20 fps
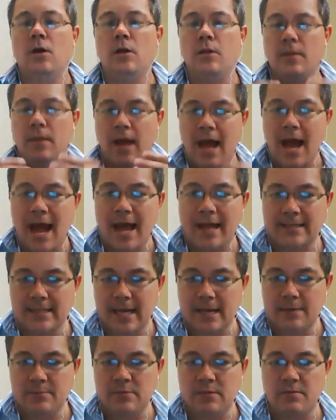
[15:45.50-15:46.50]
The High
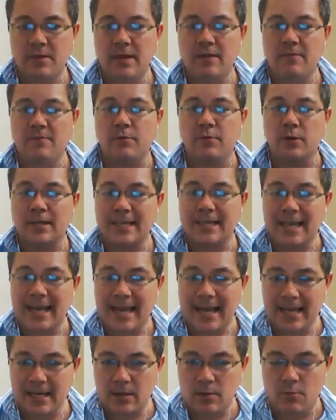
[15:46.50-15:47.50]
Times event for
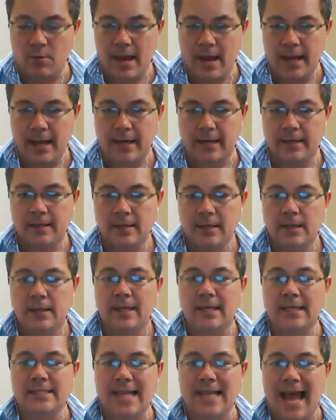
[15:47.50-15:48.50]
Canaway
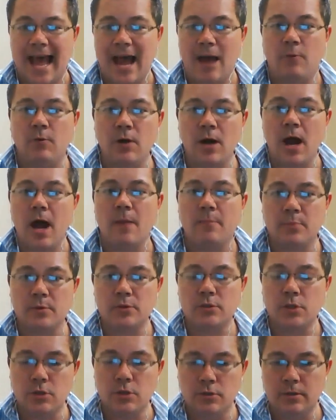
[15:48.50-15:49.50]
is our
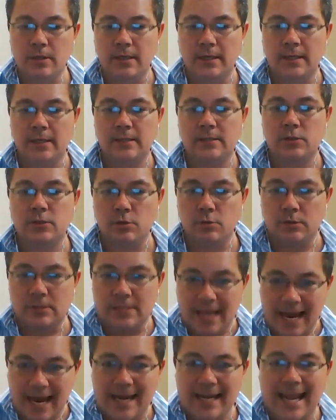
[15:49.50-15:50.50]
opportunity to
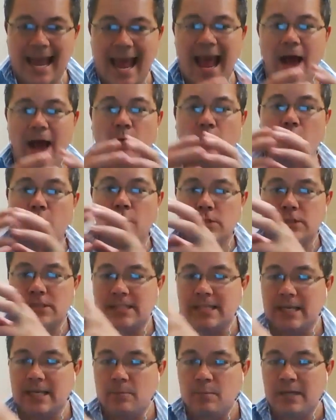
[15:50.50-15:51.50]
take our
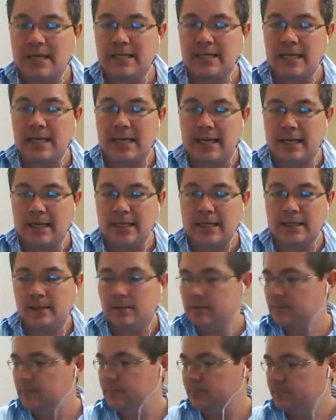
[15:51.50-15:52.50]
CBD.
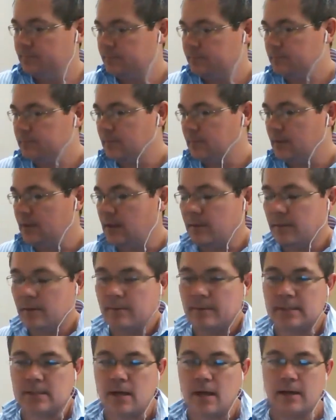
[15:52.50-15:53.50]
I'm going to
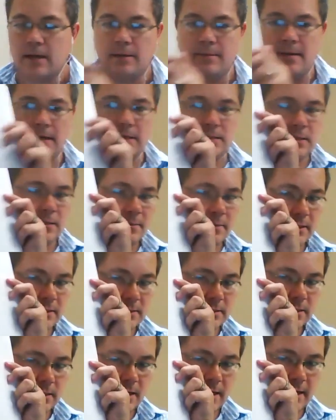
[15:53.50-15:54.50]
be talking about some of this
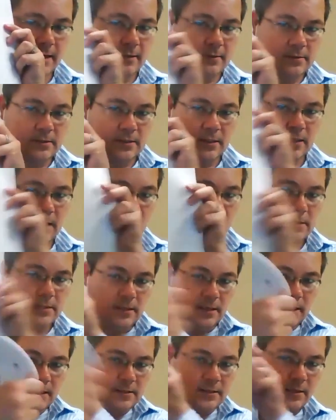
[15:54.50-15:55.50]
tonight, so you
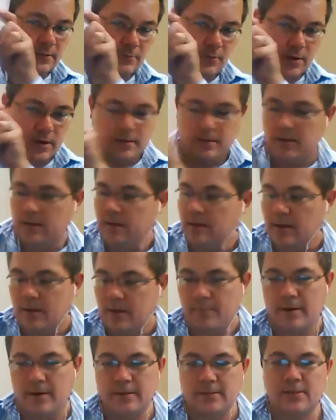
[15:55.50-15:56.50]
can't see the front.
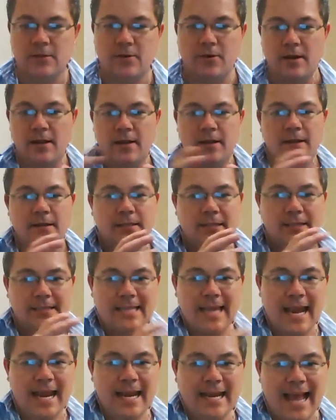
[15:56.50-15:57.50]
So to
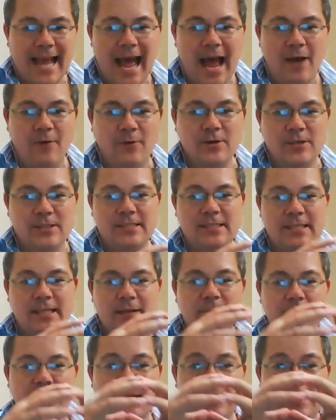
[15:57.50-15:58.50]
take our
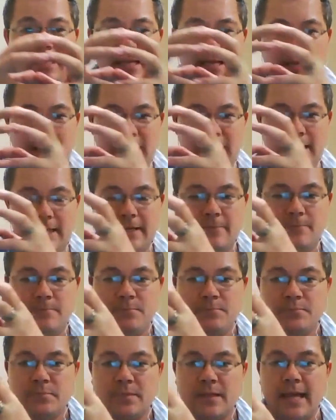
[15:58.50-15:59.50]
CBD
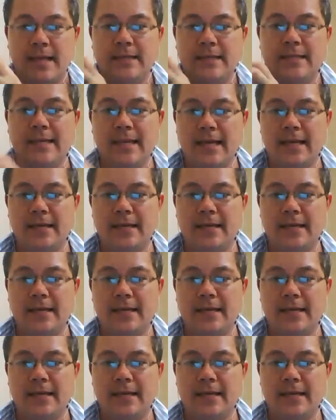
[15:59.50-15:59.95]
and get